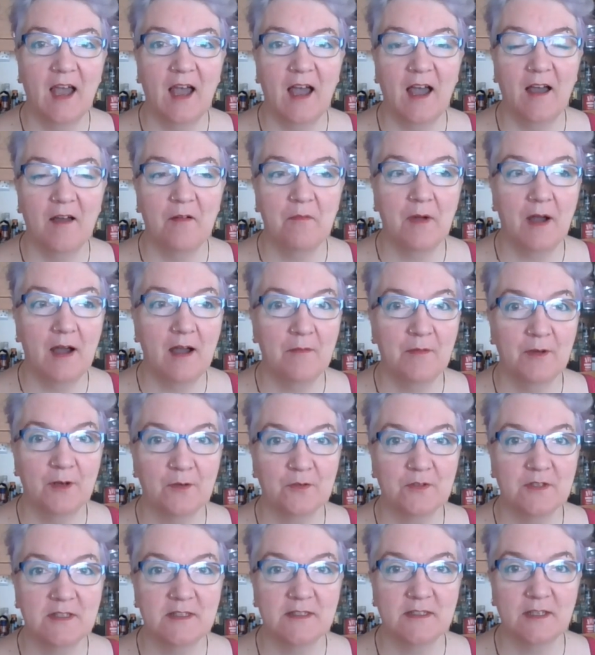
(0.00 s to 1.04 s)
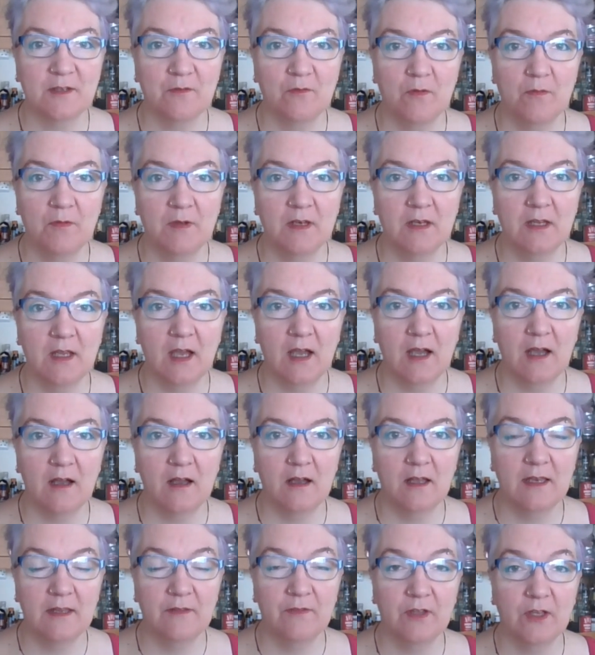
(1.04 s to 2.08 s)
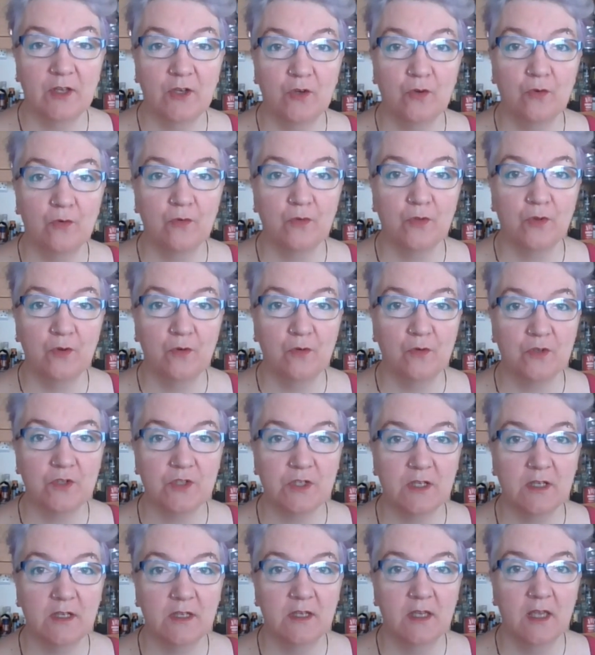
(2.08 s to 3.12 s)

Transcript: I'm an autistic woman living in North Yorkshire,